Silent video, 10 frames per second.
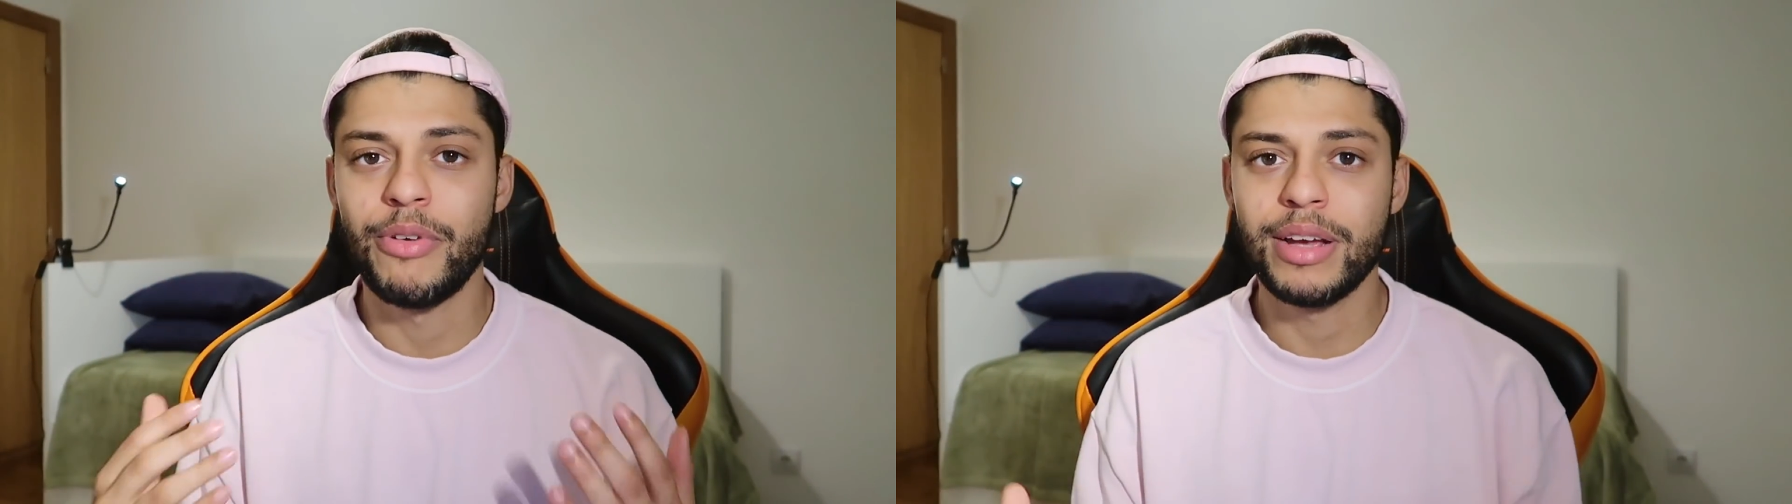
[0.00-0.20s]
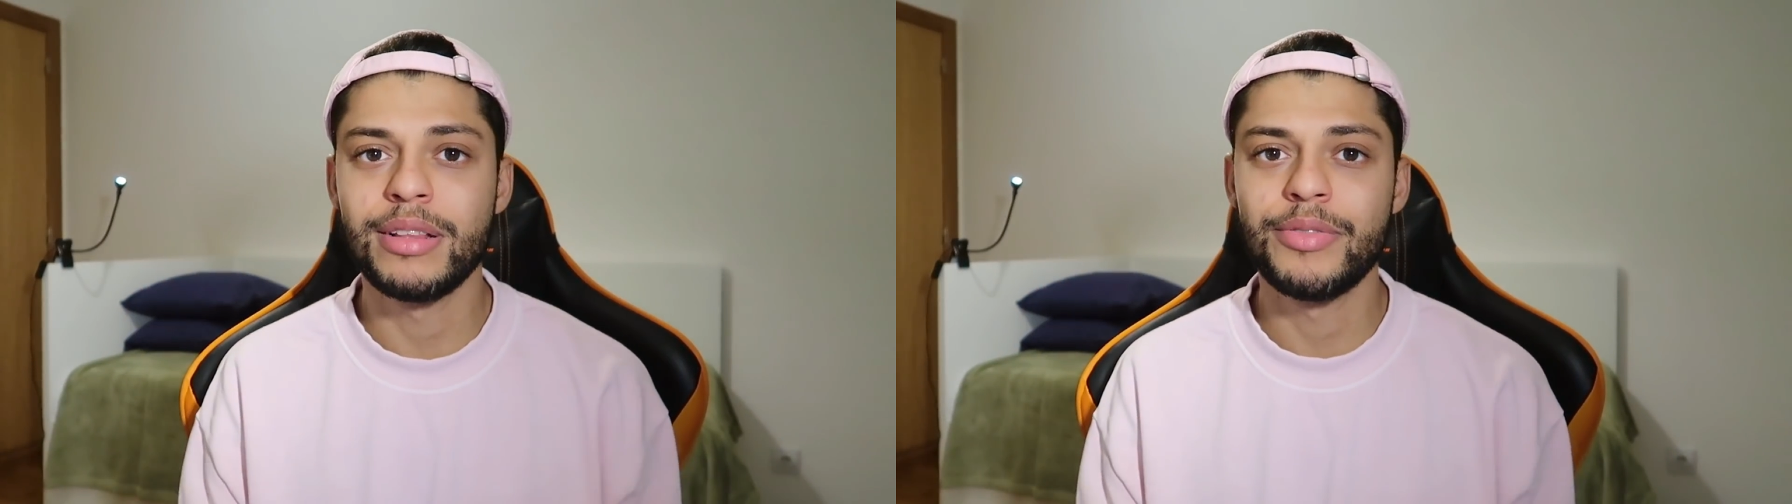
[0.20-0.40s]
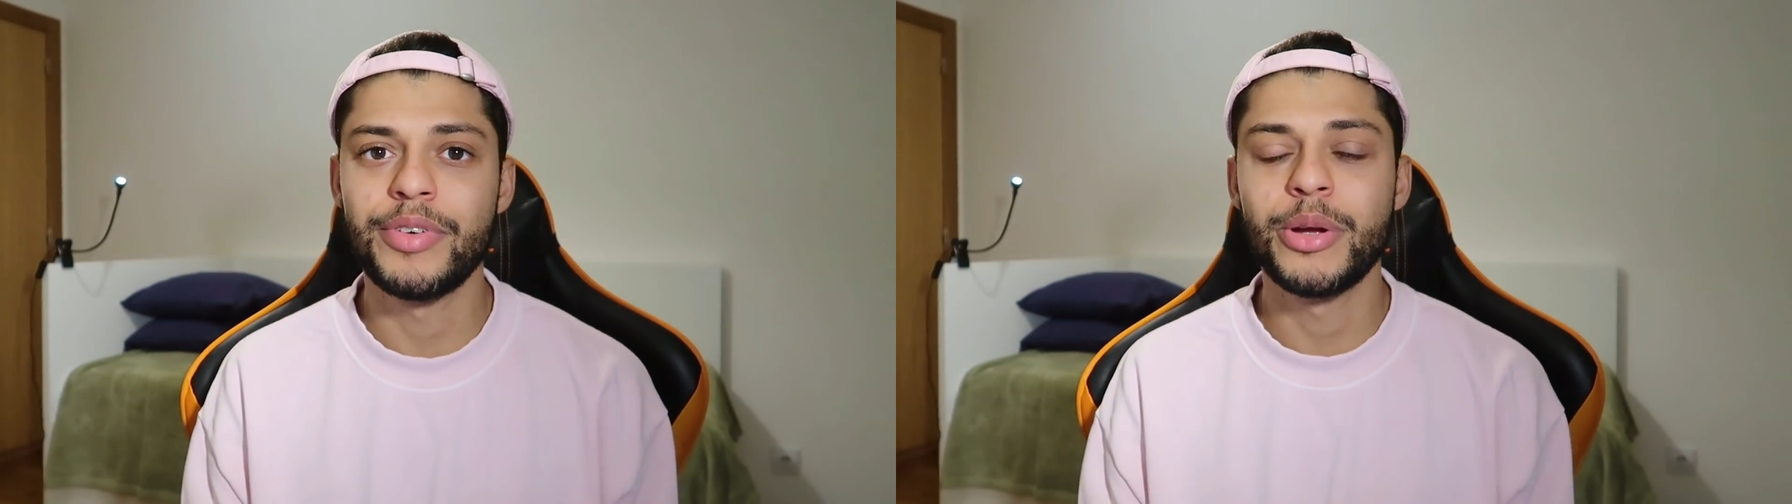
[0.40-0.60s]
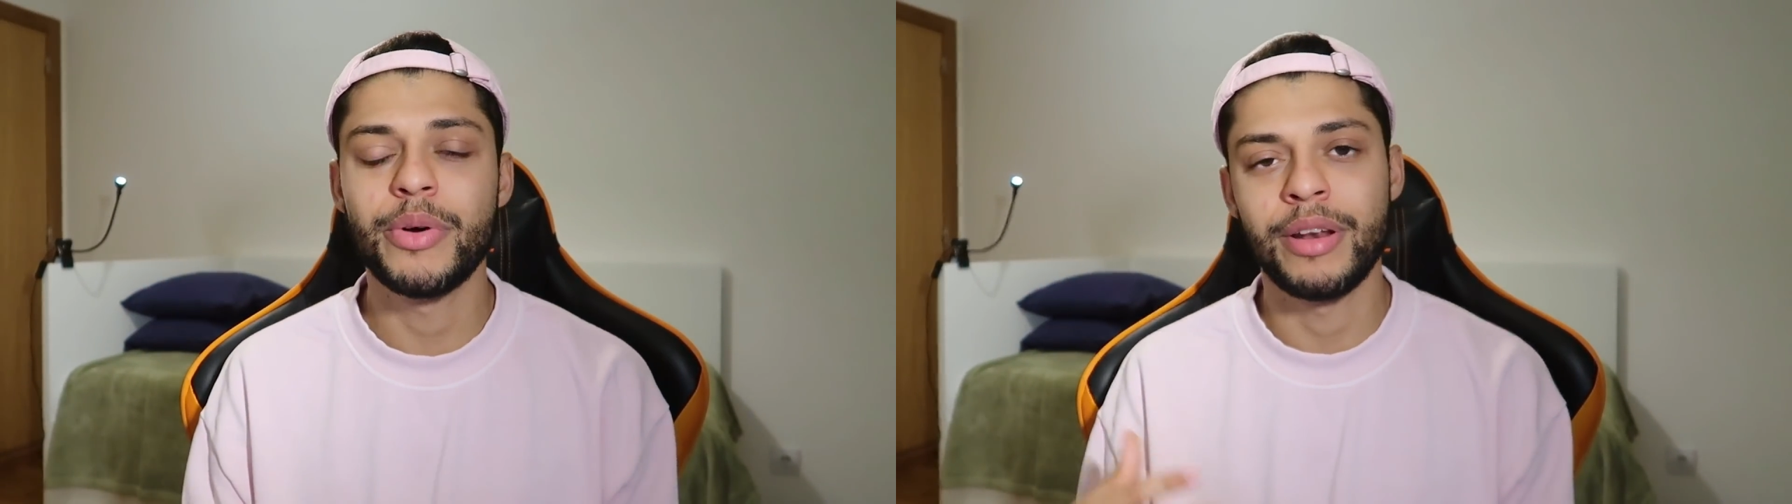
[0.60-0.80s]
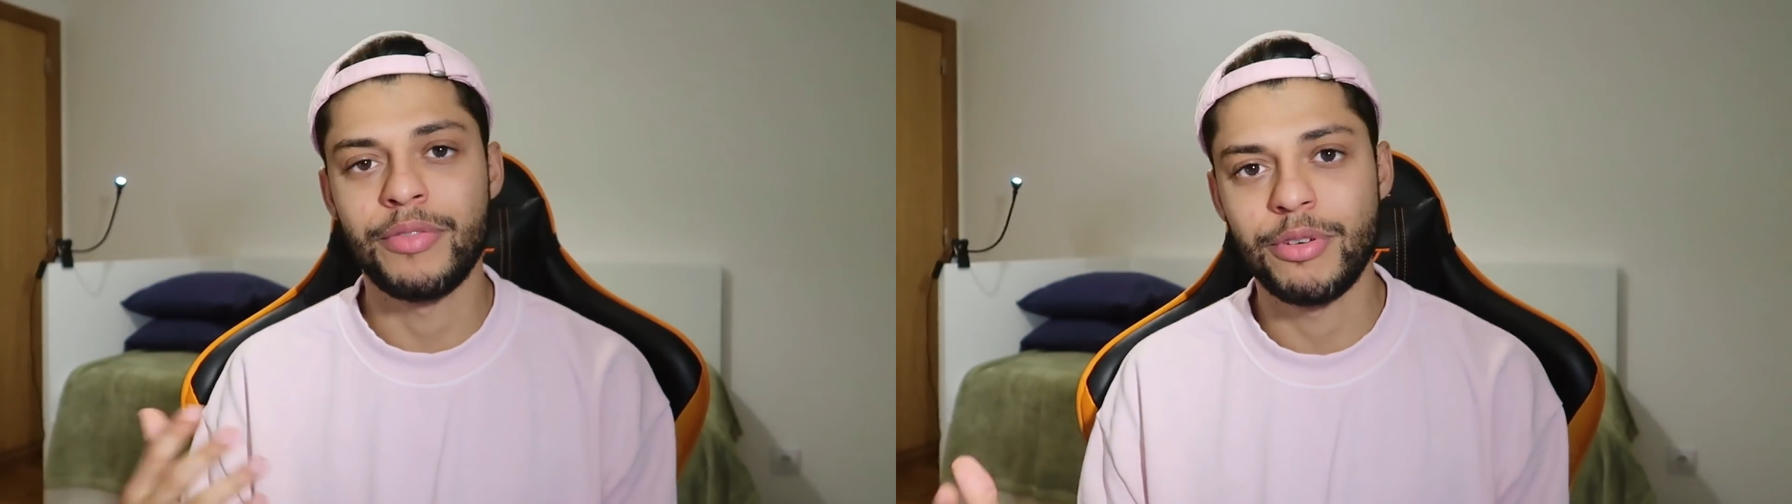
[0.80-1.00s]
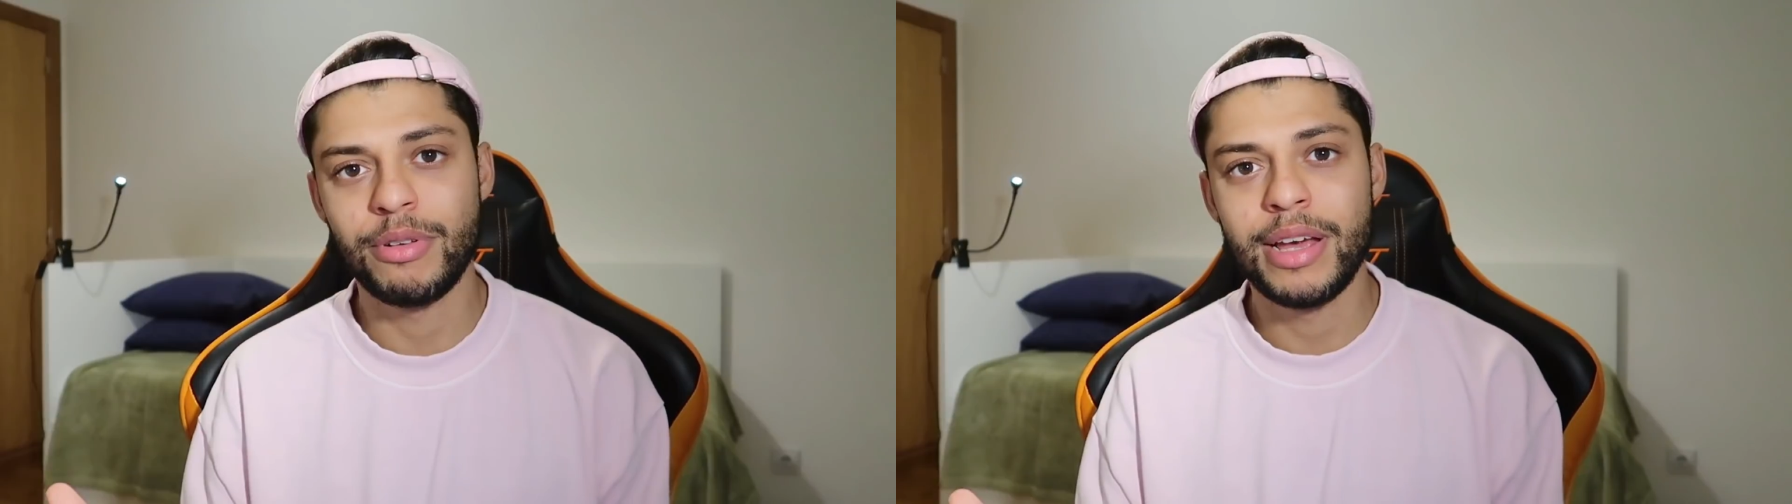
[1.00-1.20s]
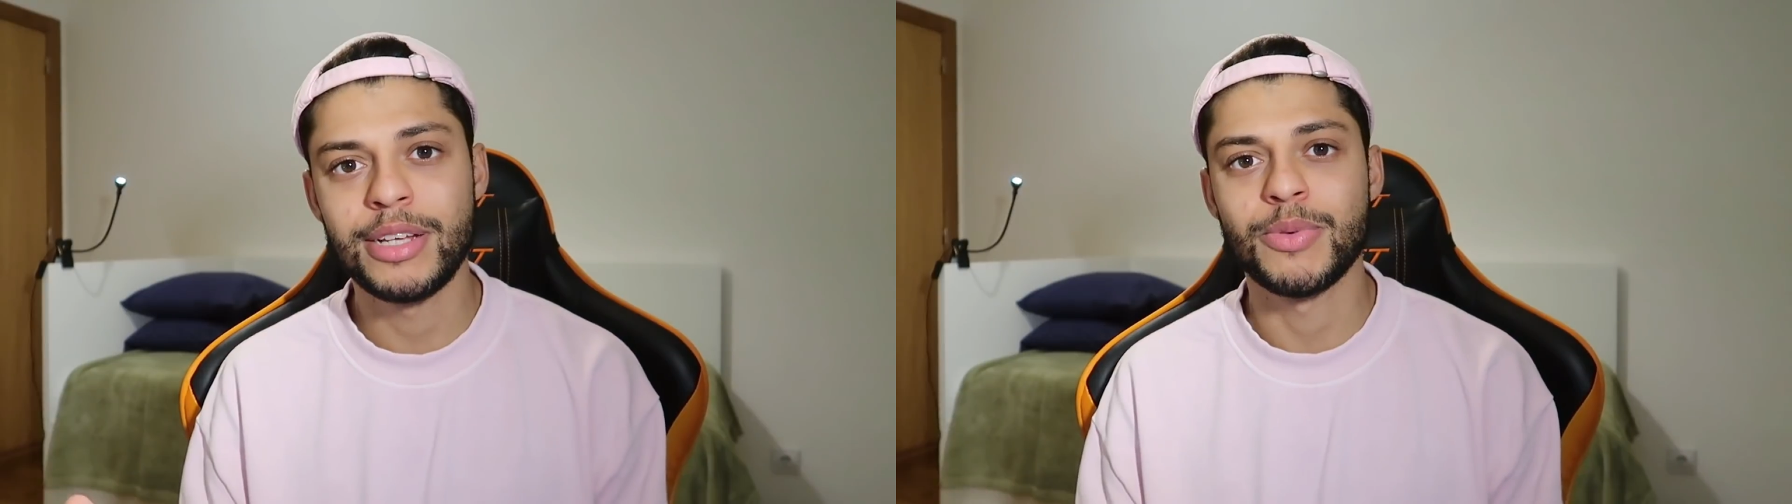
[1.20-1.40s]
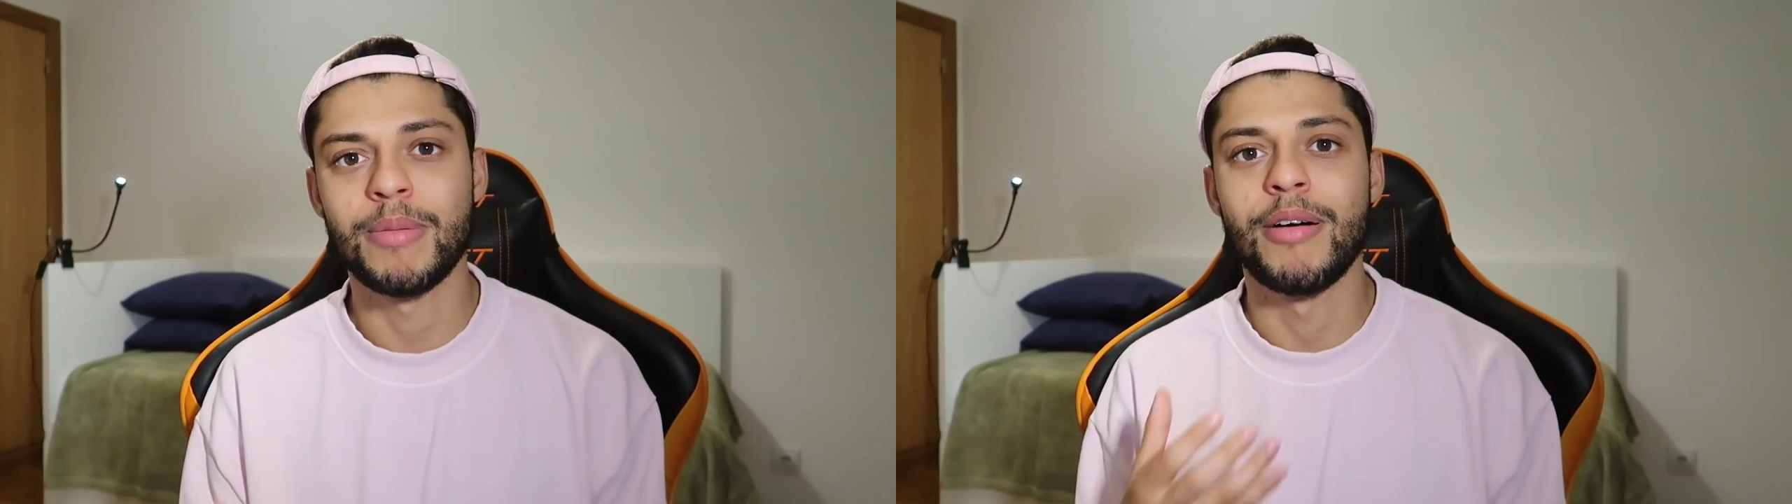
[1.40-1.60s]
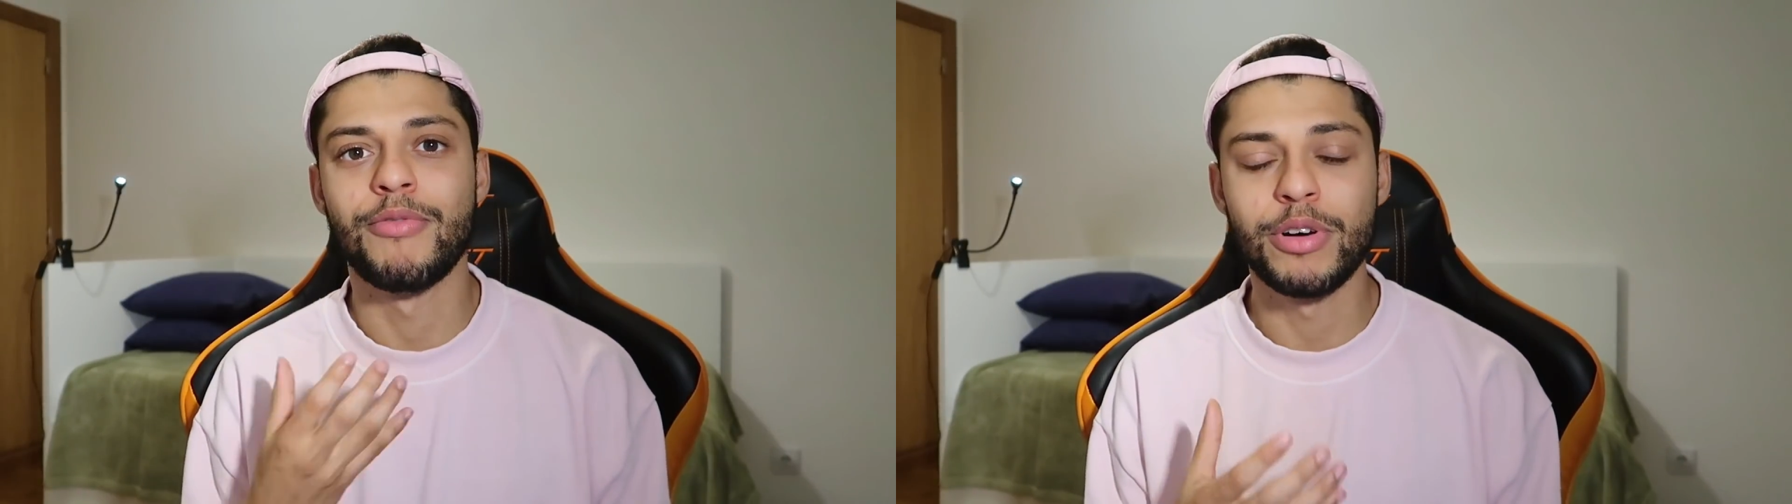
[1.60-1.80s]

regular video in a few days when my